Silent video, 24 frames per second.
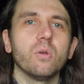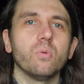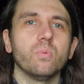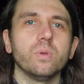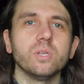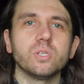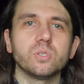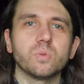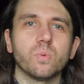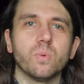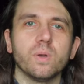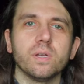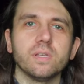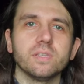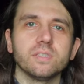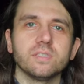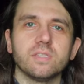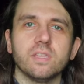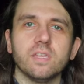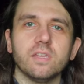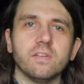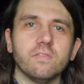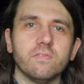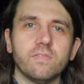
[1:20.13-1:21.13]
which
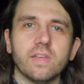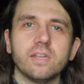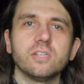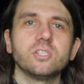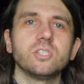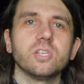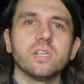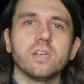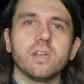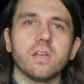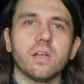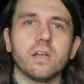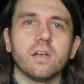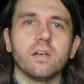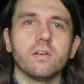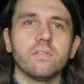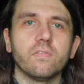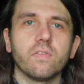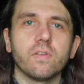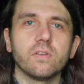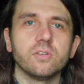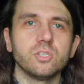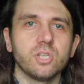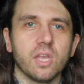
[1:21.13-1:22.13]
was the invention
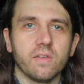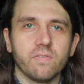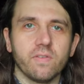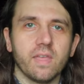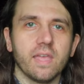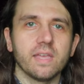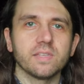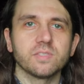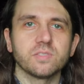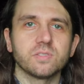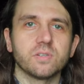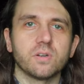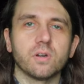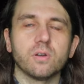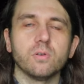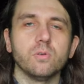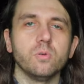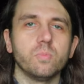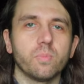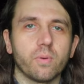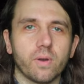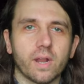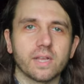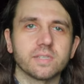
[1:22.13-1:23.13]
of Jeff Hester,
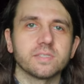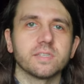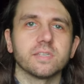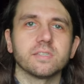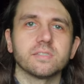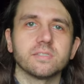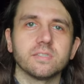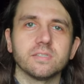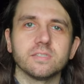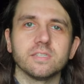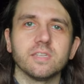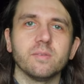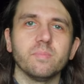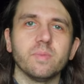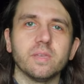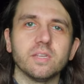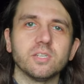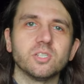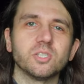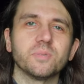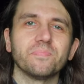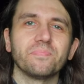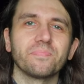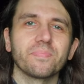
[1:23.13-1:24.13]
who processed this
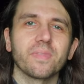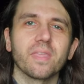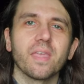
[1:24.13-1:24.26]
image.